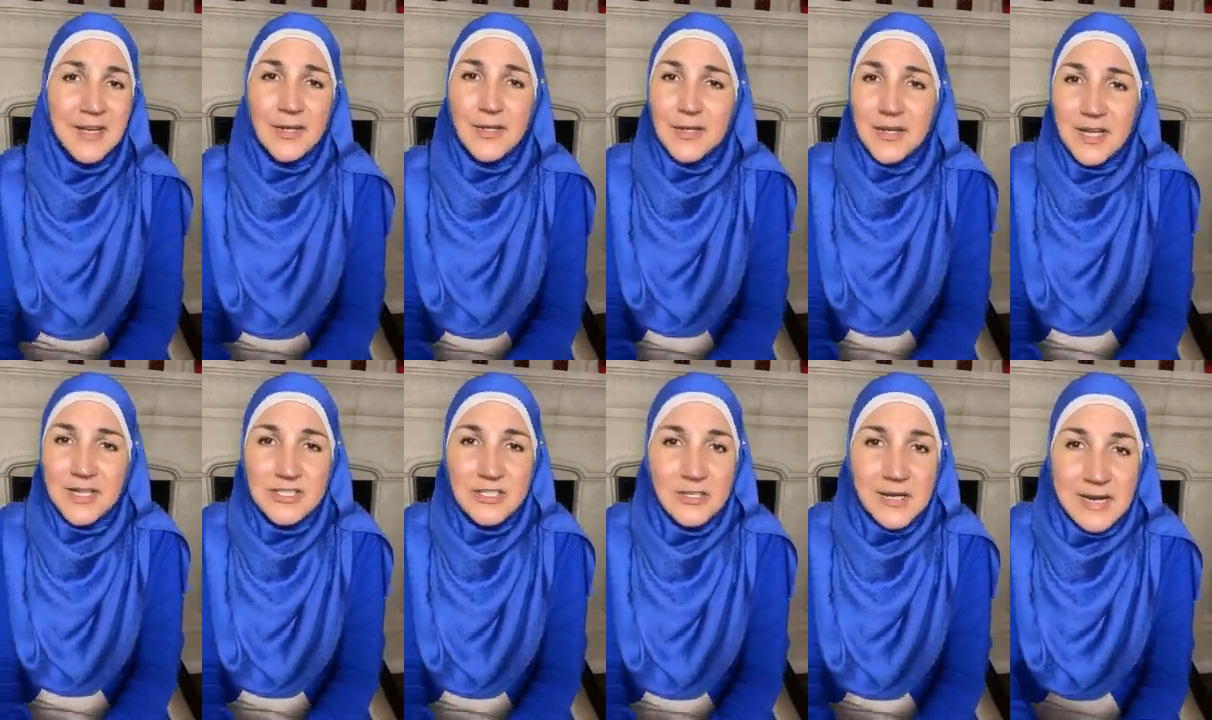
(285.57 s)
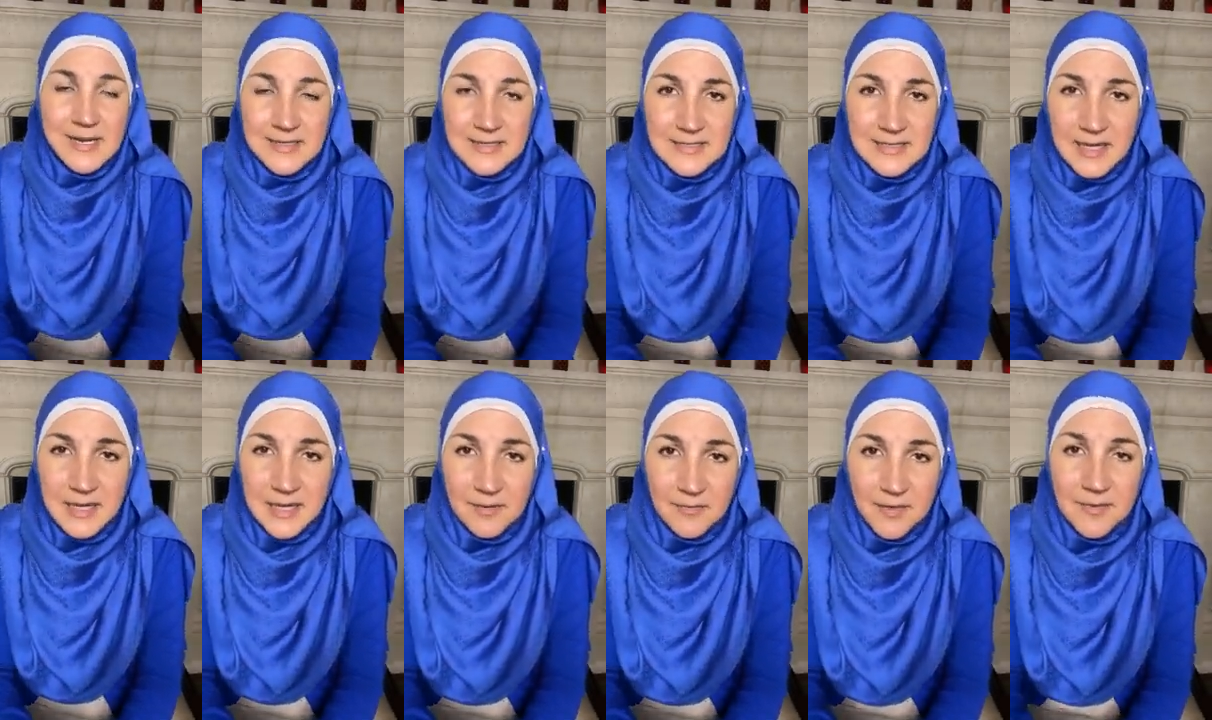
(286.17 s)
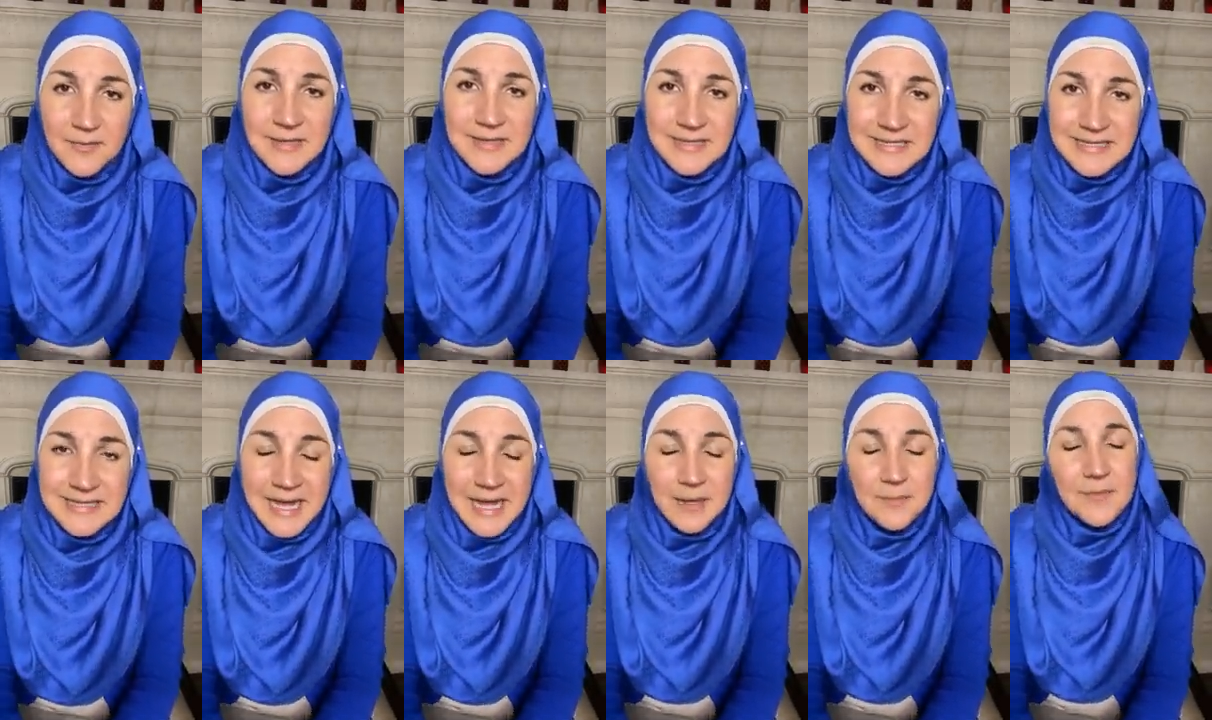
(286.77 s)
you lost track of time. I mean, this
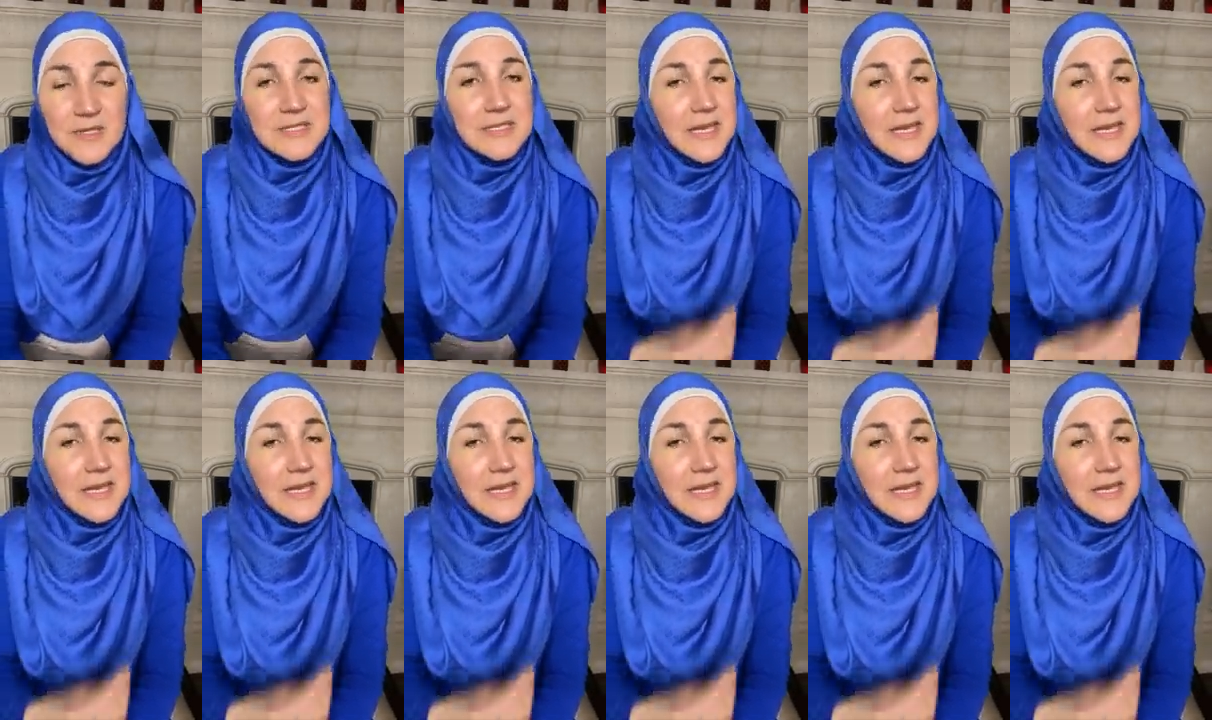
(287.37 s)
happens.